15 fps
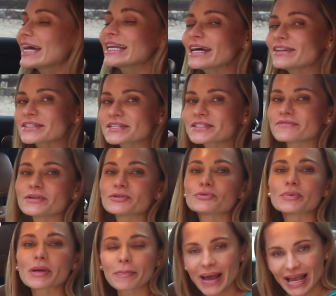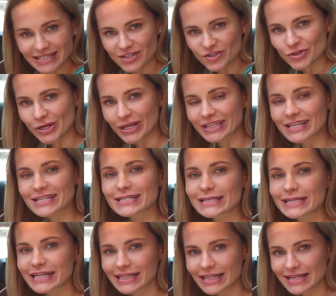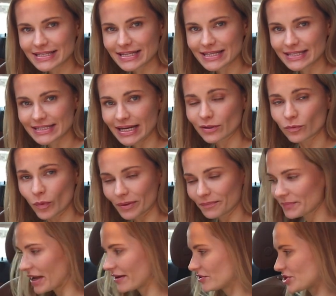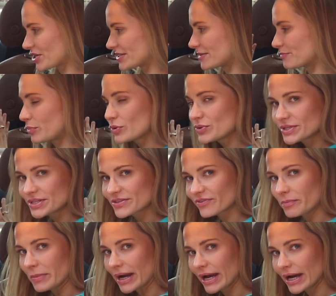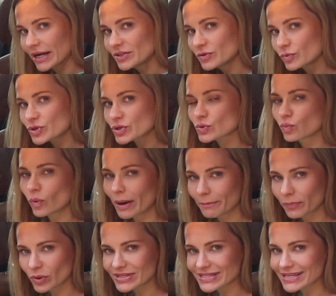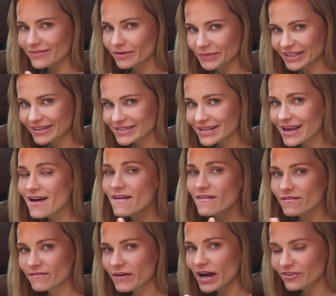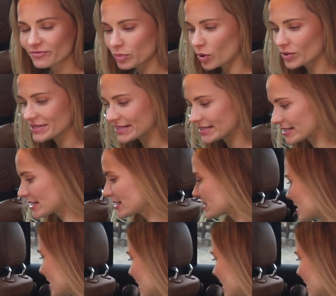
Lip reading: And how does it feel to be a passenger in the C Class estate? Well, I've adjusted both seats for my height, which is 1.7 meters, 5.6.